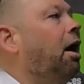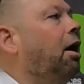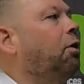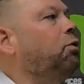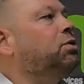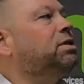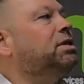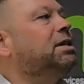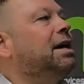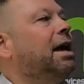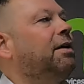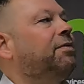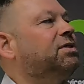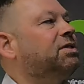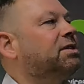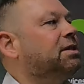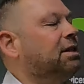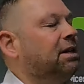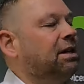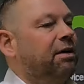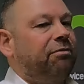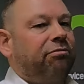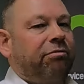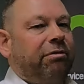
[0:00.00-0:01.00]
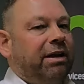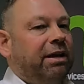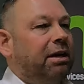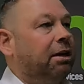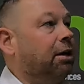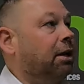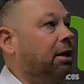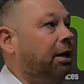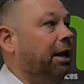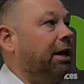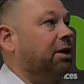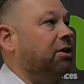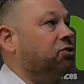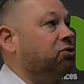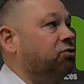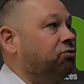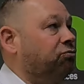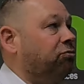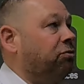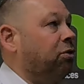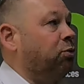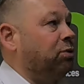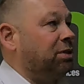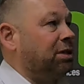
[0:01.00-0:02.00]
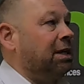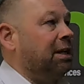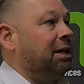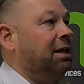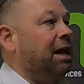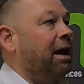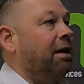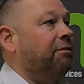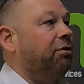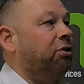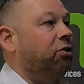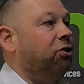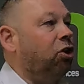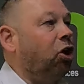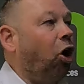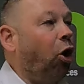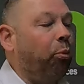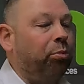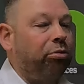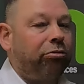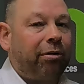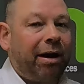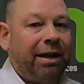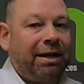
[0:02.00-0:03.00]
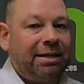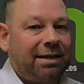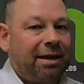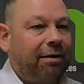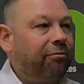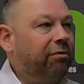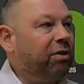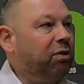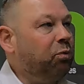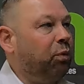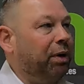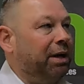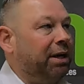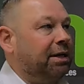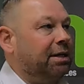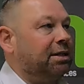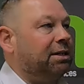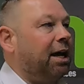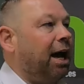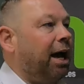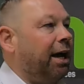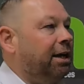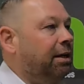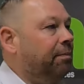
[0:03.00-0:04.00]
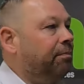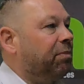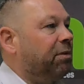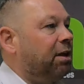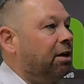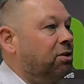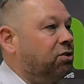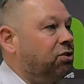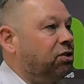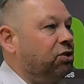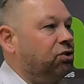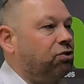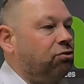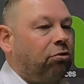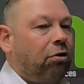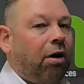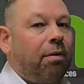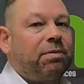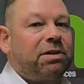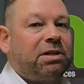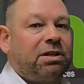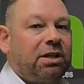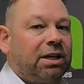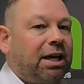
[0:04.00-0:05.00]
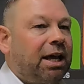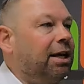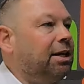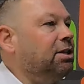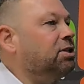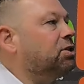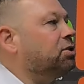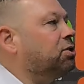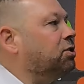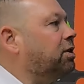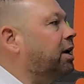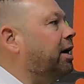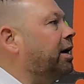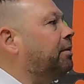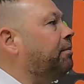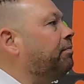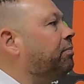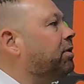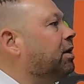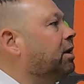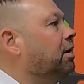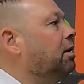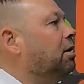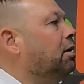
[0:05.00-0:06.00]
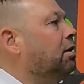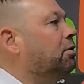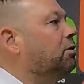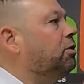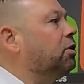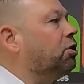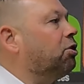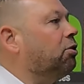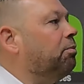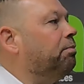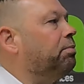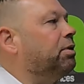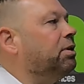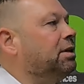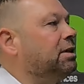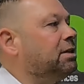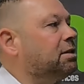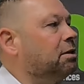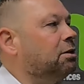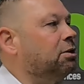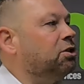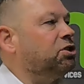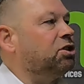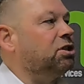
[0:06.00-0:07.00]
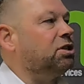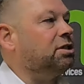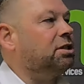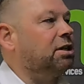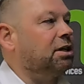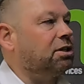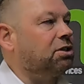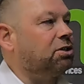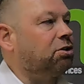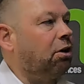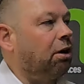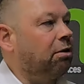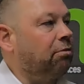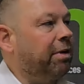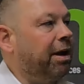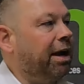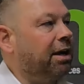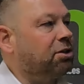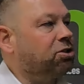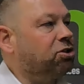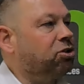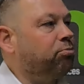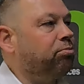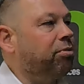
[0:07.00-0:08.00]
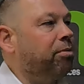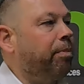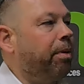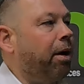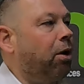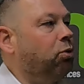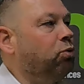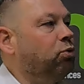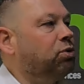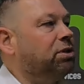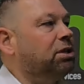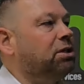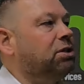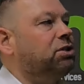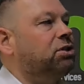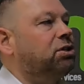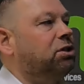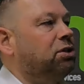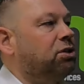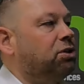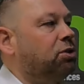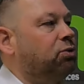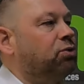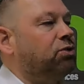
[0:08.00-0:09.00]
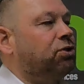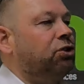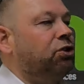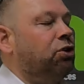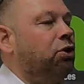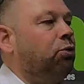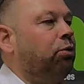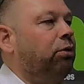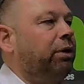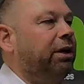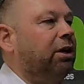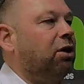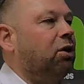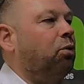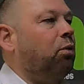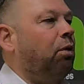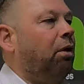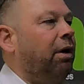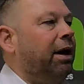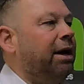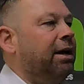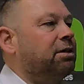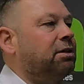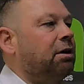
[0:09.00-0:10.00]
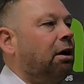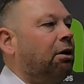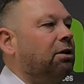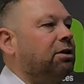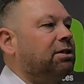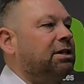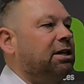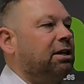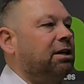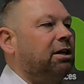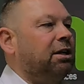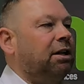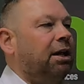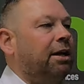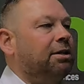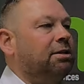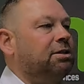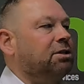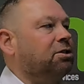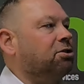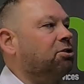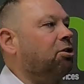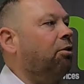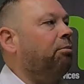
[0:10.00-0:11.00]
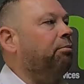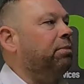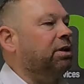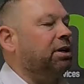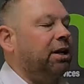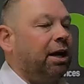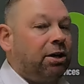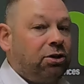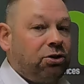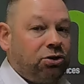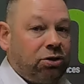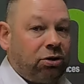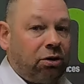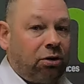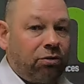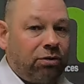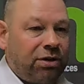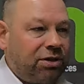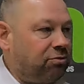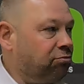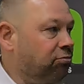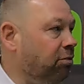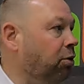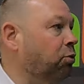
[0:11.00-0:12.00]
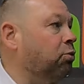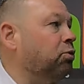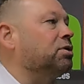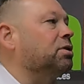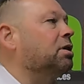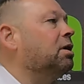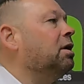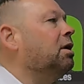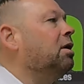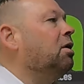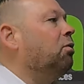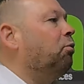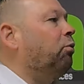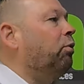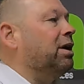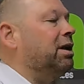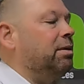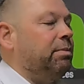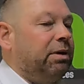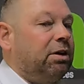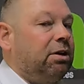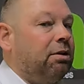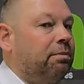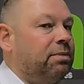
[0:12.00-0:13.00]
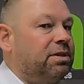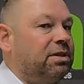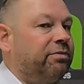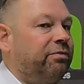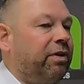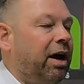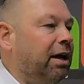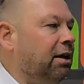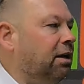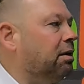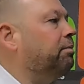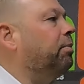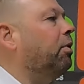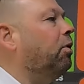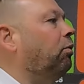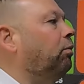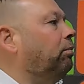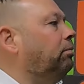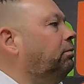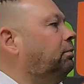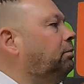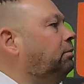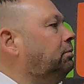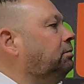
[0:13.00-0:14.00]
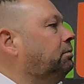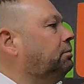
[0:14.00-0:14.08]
OCF's delivery and collection route 11 operates every weekday as described in the case study. The company's logistics director proposes to use the newly acquired articulated combination on this route when it becomes available.